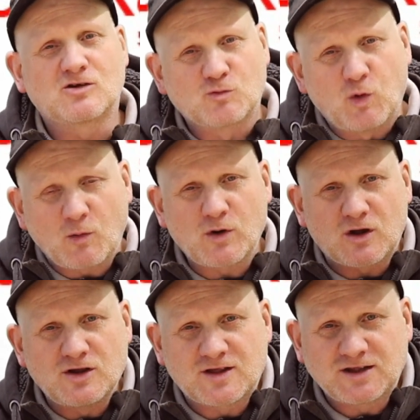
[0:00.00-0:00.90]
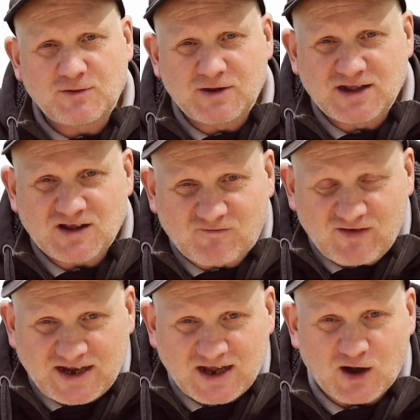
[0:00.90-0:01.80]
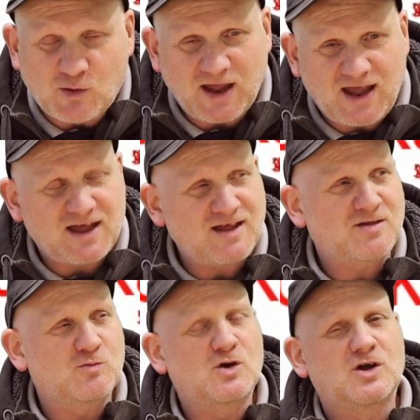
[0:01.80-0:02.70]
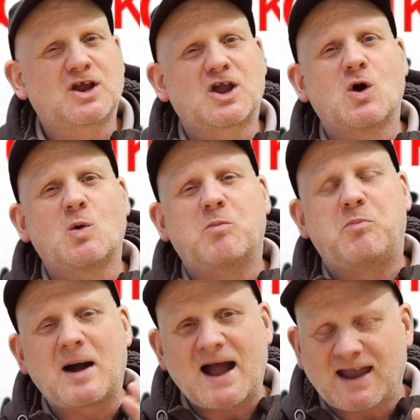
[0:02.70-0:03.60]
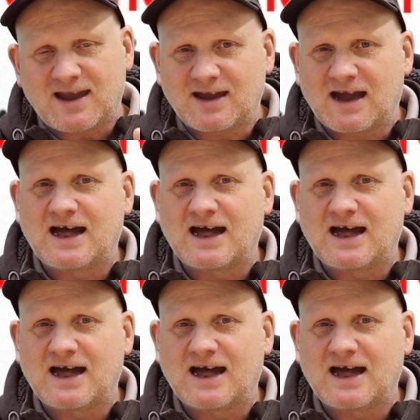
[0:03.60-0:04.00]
because what we're going to do in this video is we're going to go back